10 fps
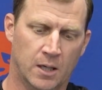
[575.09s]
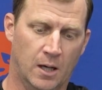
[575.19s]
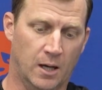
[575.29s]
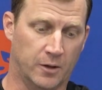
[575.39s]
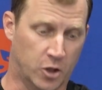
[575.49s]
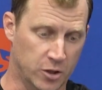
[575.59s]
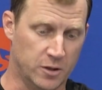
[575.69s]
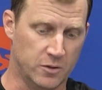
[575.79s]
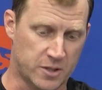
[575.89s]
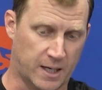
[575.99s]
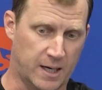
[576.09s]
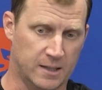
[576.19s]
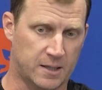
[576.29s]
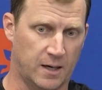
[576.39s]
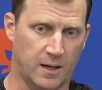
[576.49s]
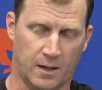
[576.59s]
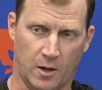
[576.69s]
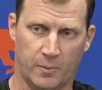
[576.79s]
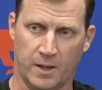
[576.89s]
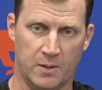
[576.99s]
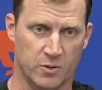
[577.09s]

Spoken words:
The good news I can tell you, and he